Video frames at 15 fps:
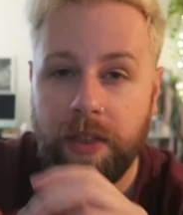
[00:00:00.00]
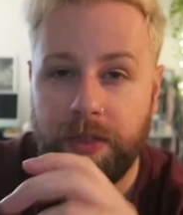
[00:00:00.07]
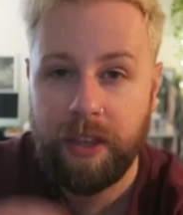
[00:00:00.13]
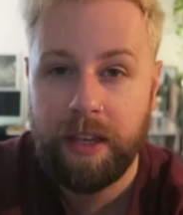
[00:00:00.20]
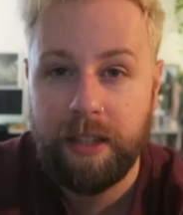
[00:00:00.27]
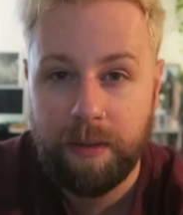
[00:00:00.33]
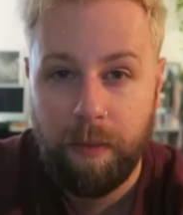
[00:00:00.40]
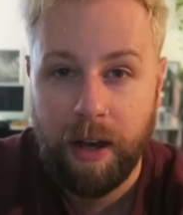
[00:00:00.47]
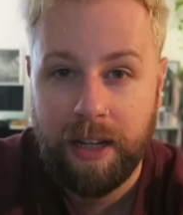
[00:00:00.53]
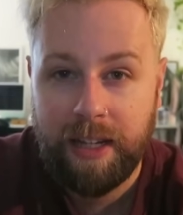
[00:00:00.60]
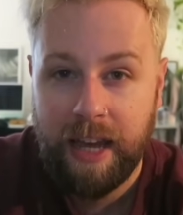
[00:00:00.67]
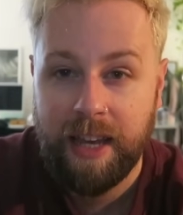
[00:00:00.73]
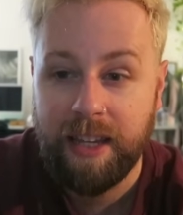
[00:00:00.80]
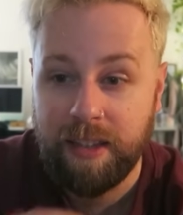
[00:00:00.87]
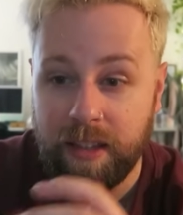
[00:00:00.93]
These are my
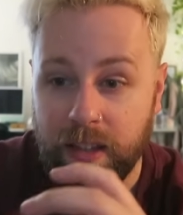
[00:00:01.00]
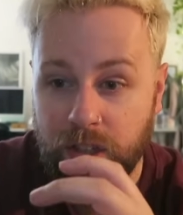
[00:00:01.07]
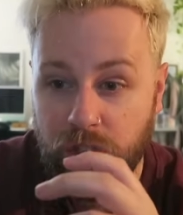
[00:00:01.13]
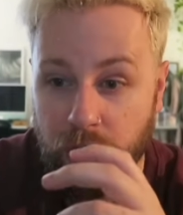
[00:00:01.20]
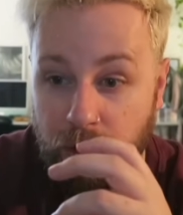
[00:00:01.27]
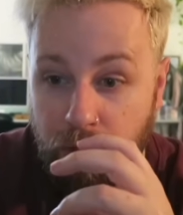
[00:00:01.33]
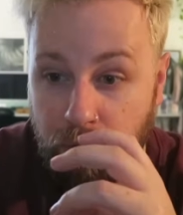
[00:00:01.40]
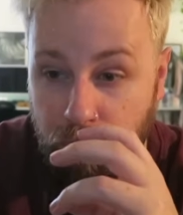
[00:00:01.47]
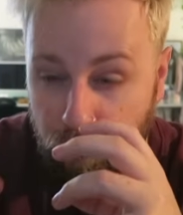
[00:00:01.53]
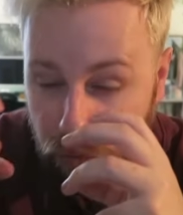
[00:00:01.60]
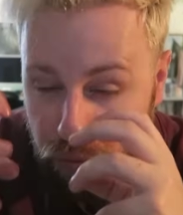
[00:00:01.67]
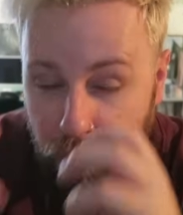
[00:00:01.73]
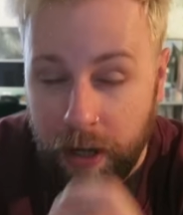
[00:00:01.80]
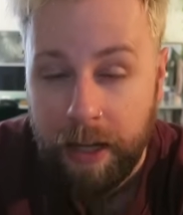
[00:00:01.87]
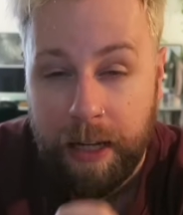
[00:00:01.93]
days to
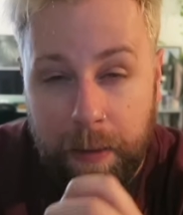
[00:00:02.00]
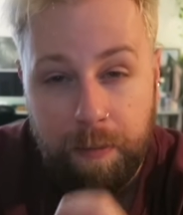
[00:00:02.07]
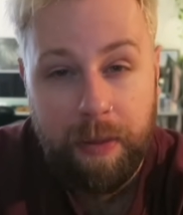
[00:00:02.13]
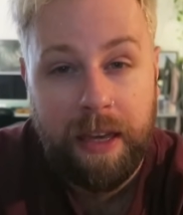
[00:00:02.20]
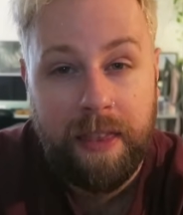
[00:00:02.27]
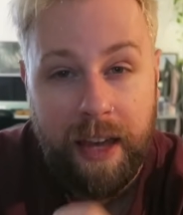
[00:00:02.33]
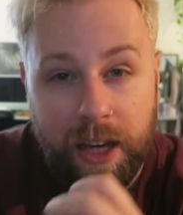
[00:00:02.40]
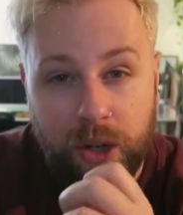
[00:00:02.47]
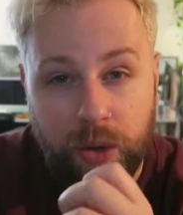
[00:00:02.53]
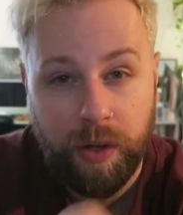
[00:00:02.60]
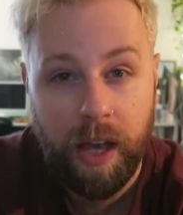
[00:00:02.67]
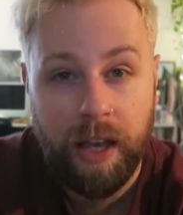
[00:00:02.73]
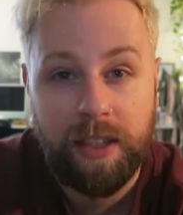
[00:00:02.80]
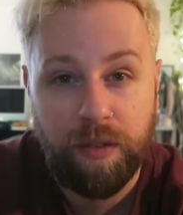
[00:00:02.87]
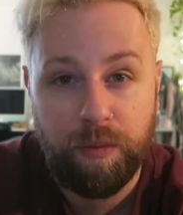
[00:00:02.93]
really be that
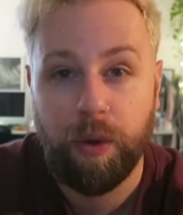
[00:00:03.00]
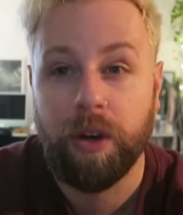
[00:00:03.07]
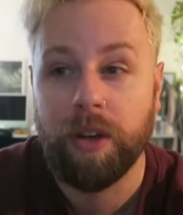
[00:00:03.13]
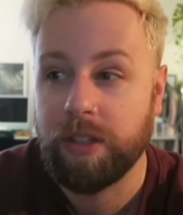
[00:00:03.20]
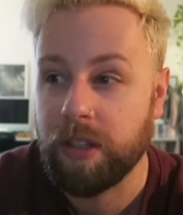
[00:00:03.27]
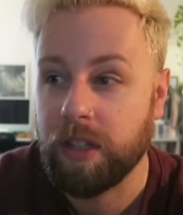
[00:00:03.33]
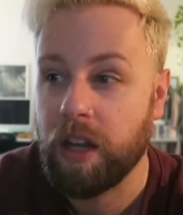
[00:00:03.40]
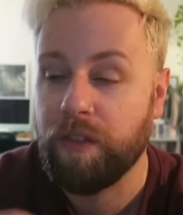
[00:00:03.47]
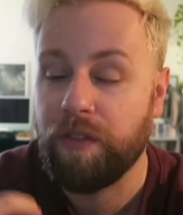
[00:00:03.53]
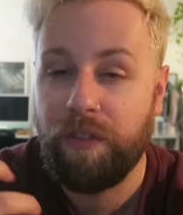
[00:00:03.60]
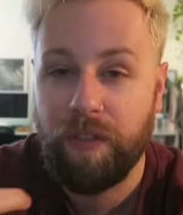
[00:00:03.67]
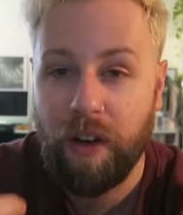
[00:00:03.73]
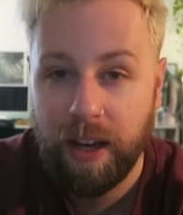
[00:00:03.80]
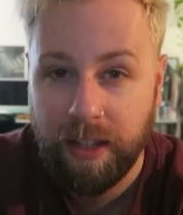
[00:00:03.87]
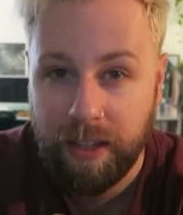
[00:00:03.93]
creative person and
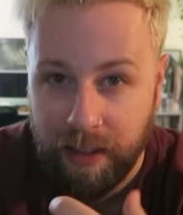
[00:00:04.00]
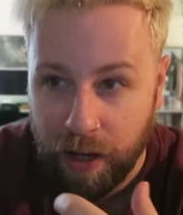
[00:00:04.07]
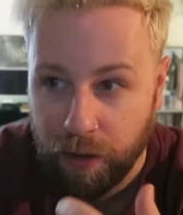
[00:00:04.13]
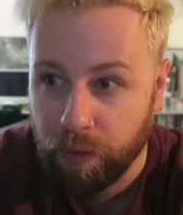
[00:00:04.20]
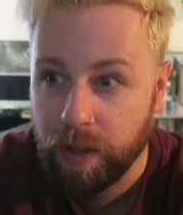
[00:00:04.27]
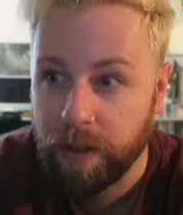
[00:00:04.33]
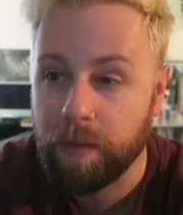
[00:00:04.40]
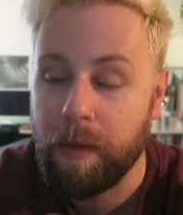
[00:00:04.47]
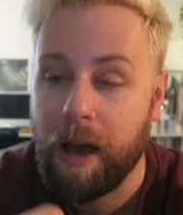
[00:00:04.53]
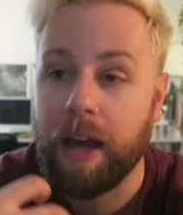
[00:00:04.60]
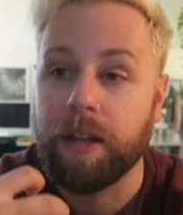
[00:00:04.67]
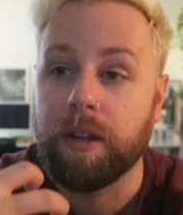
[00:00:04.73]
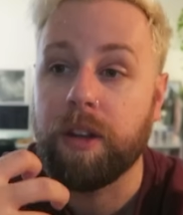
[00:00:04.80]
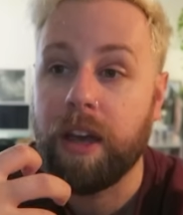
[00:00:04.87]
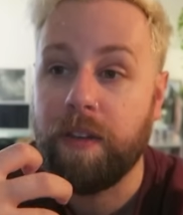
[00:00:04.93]
find that rhythm
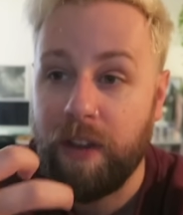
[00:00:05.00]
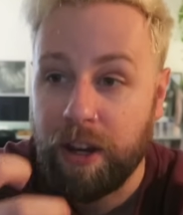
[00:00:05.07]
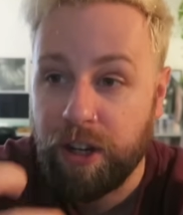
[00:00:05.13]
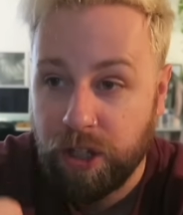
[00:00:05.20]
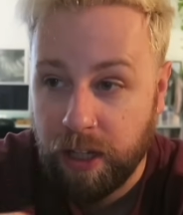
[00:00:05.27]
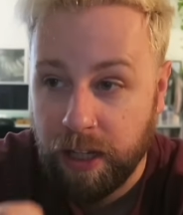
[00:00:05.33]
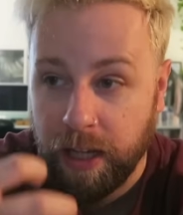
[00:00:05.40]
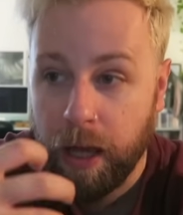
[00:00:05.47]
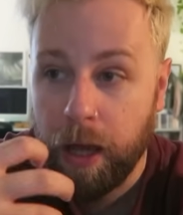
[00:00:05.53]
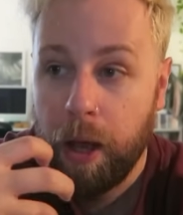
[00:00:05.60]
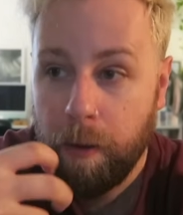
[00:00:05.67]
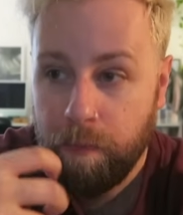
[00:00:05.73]
and eventually